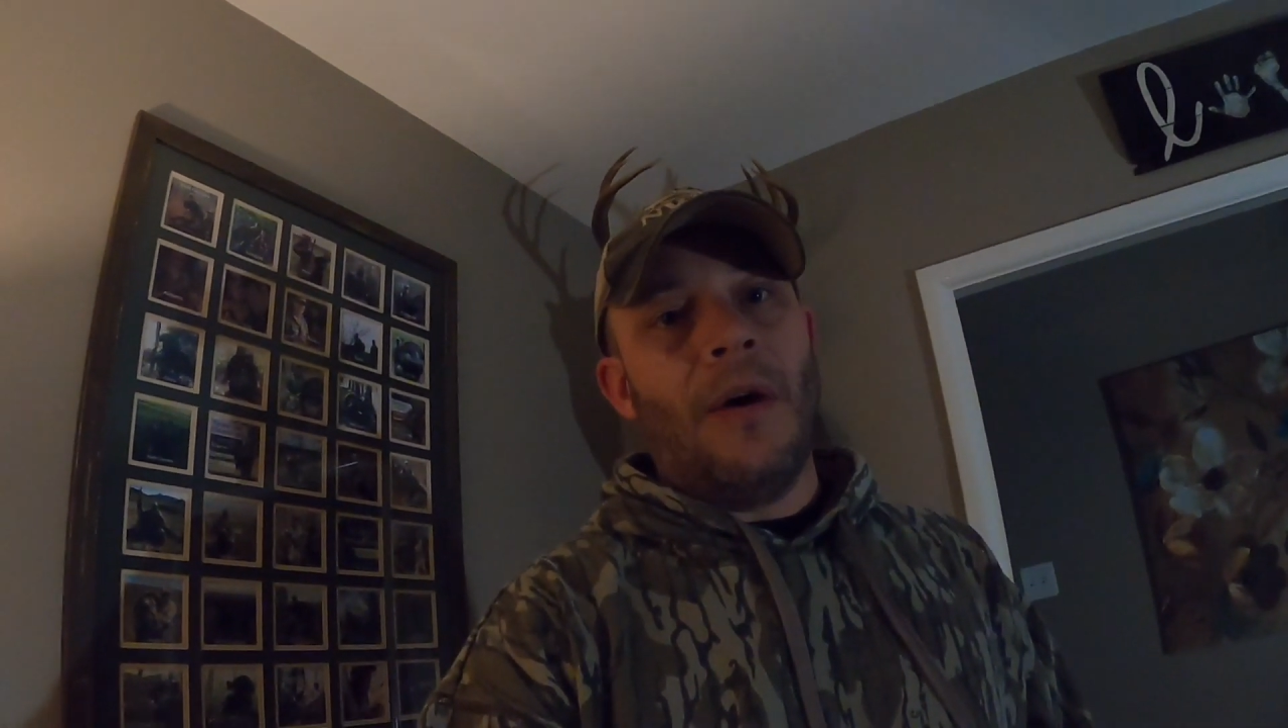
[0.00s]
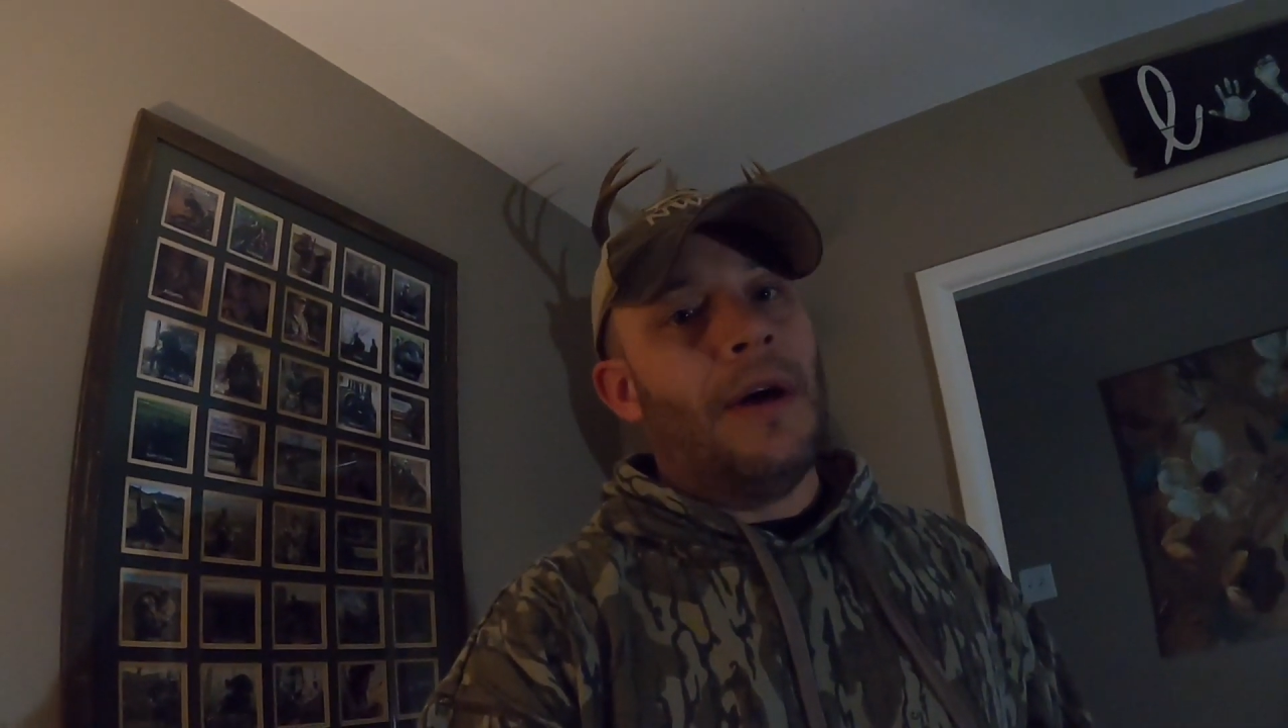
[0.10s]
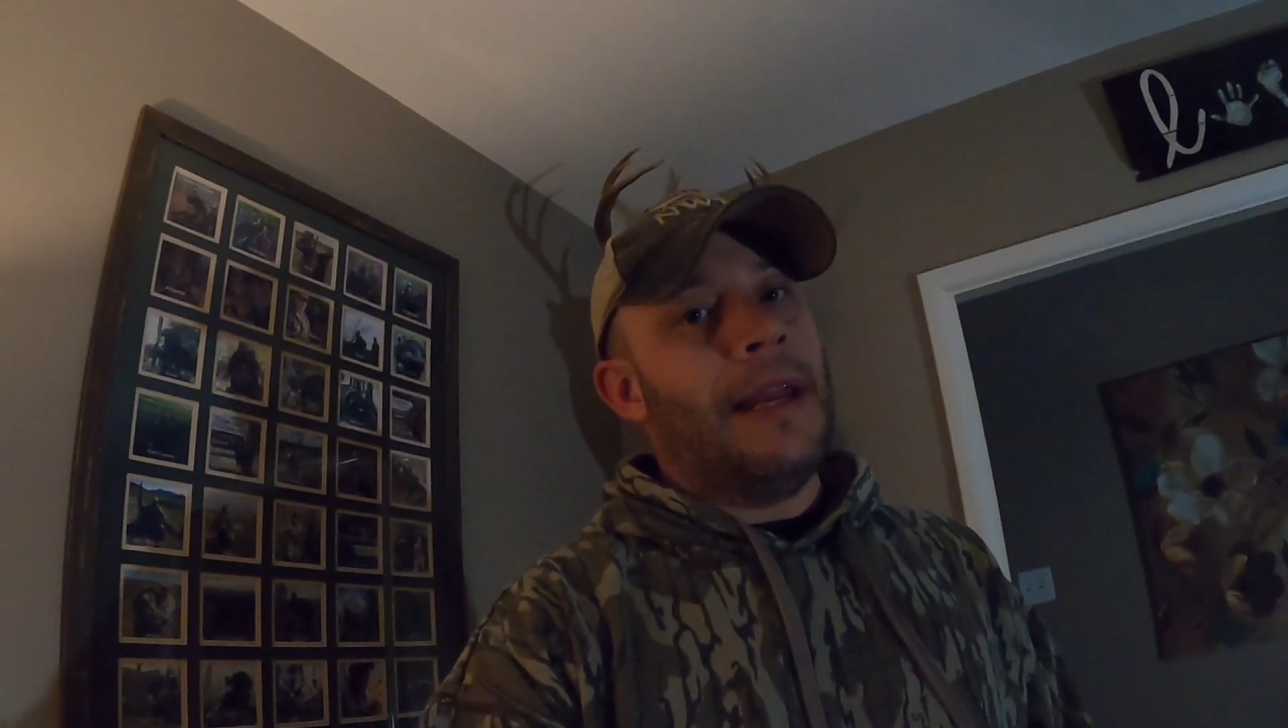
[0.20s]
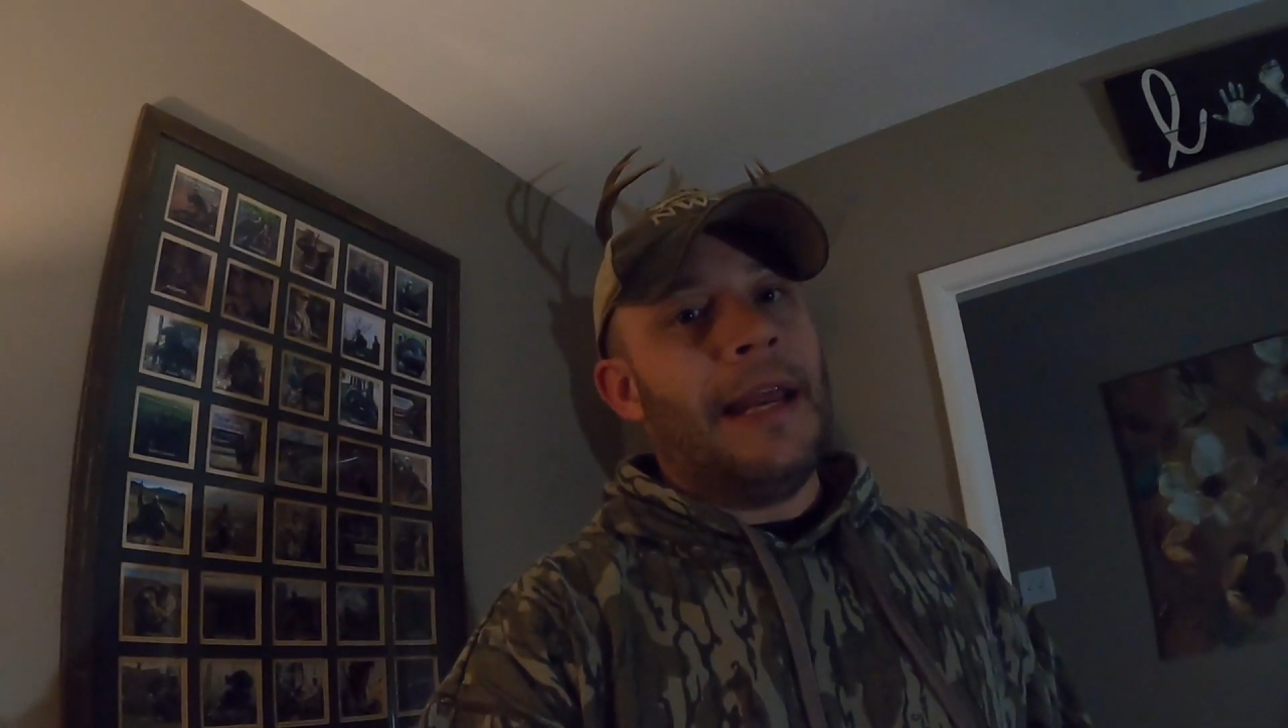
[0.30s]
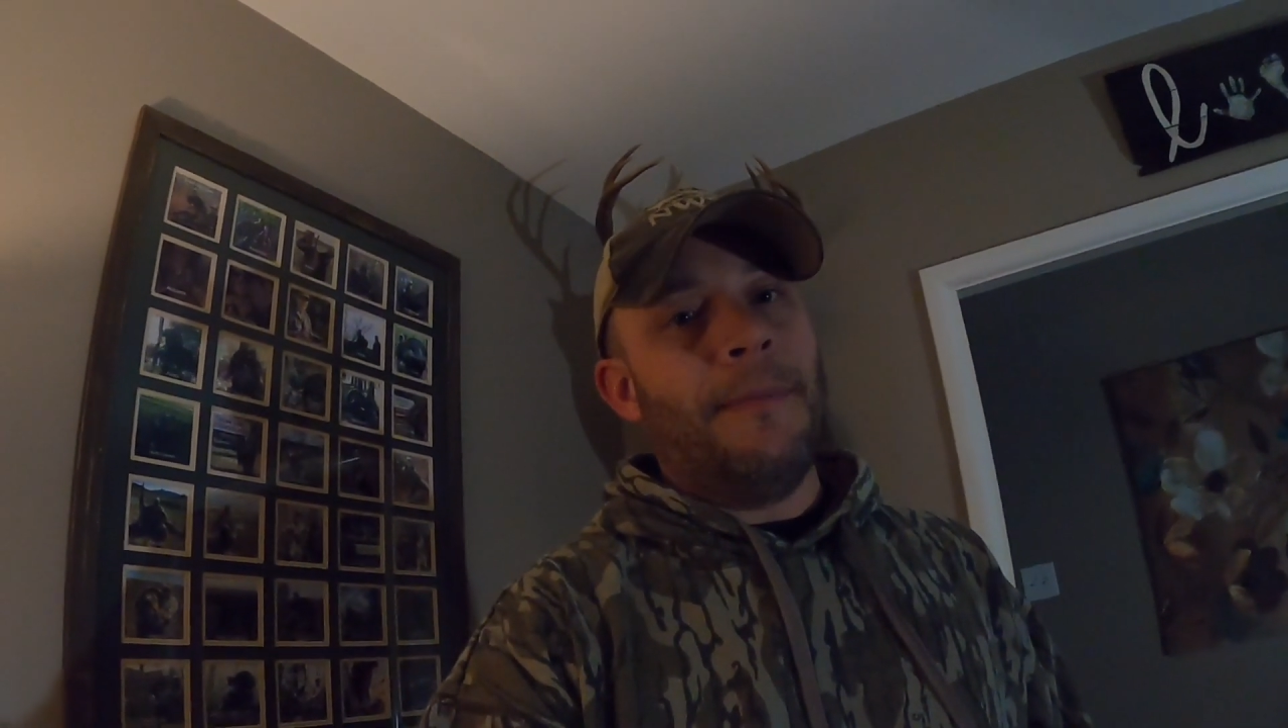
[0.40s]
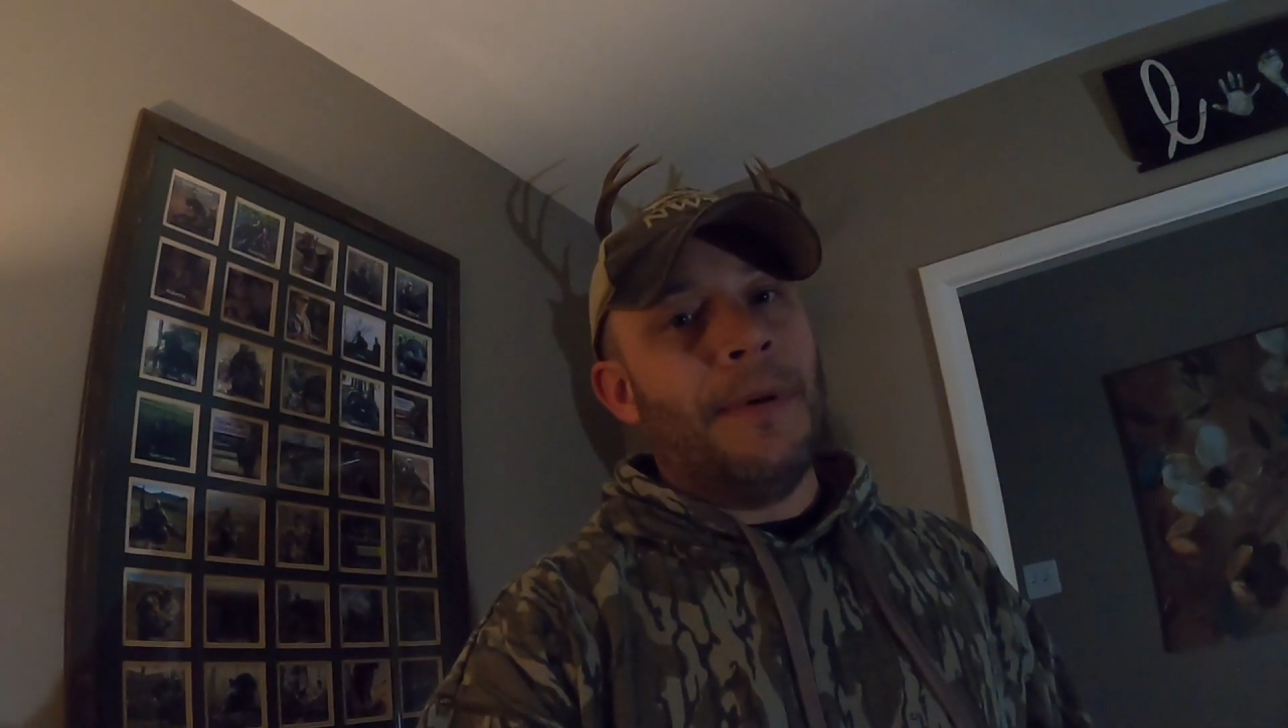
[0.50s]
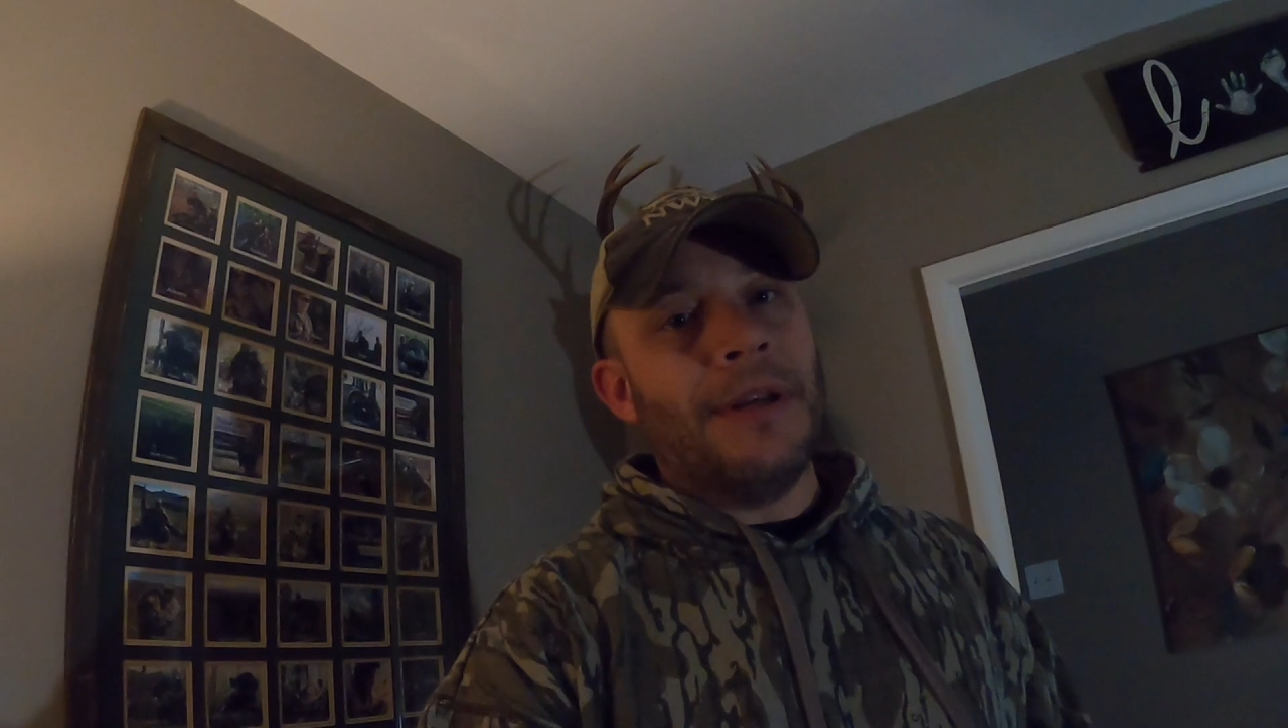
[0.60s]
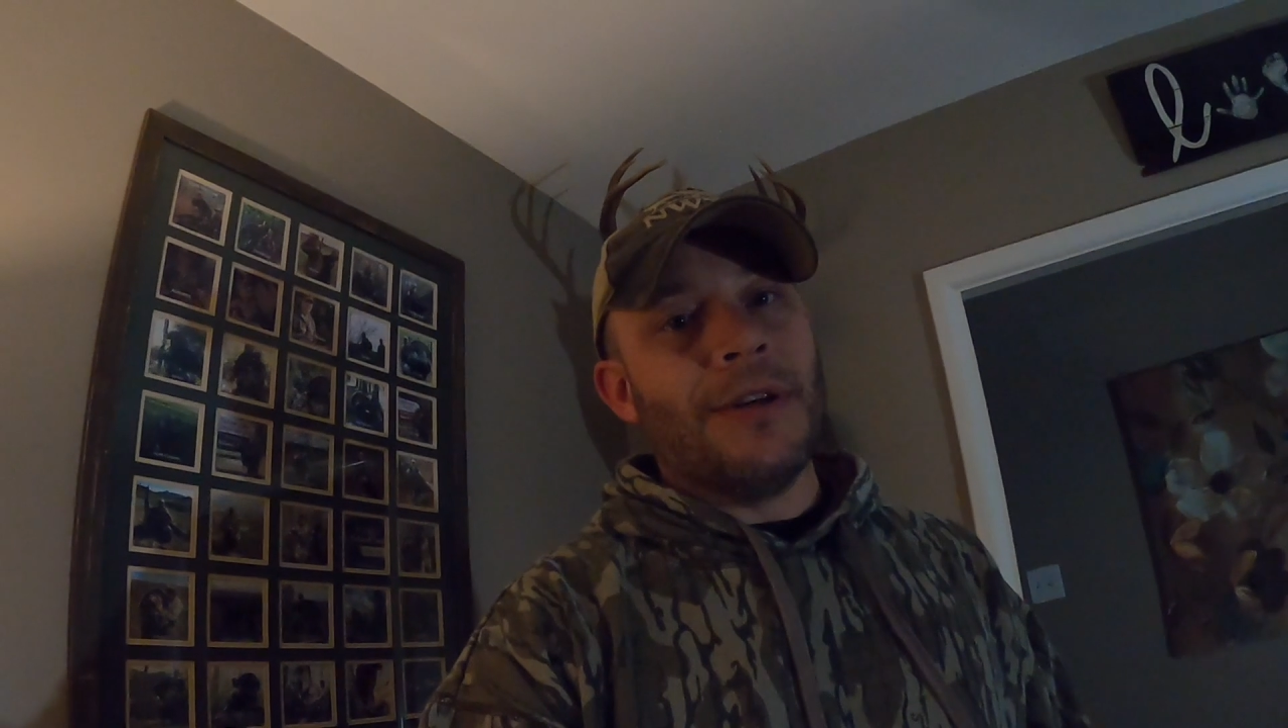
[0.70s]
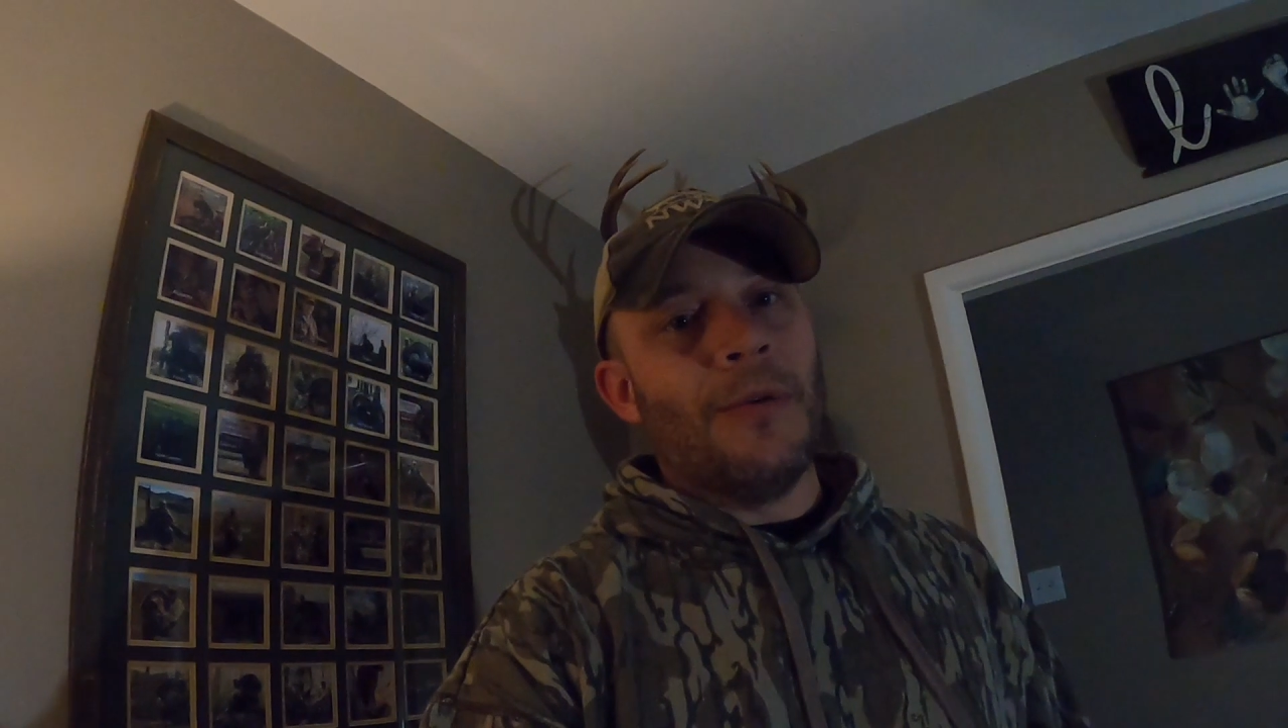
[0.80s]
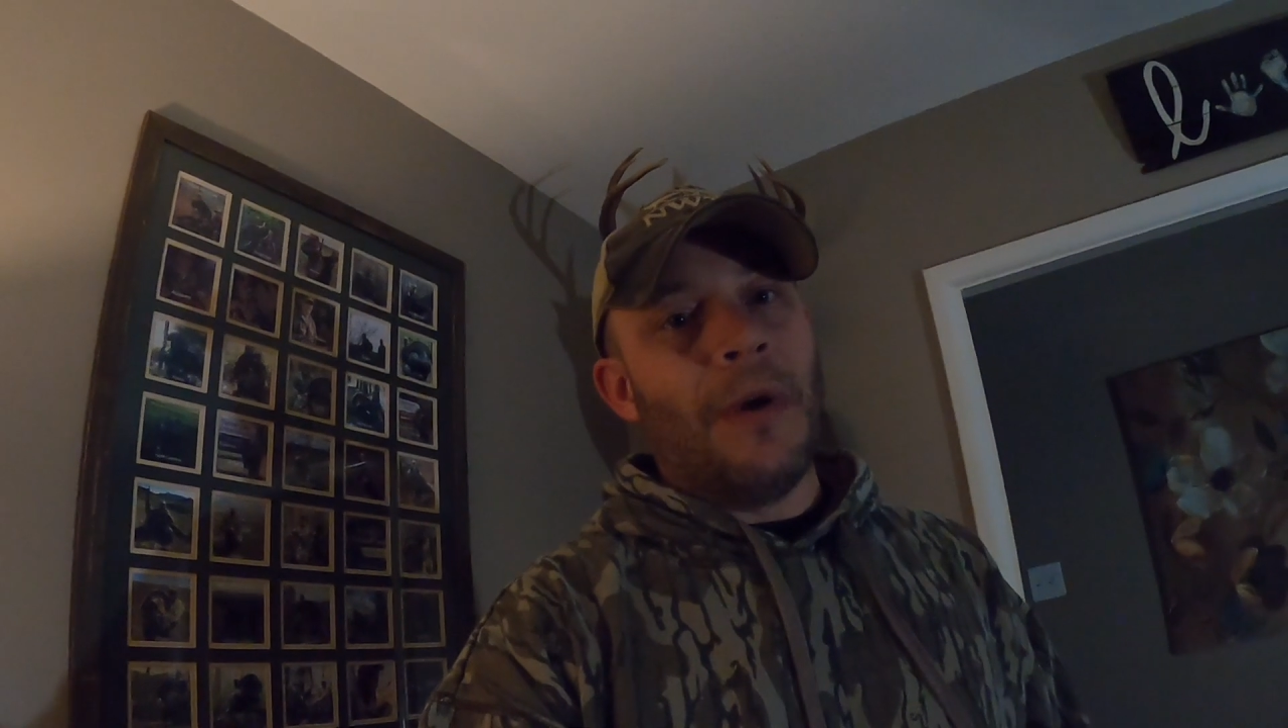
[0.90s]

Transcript: on any picture,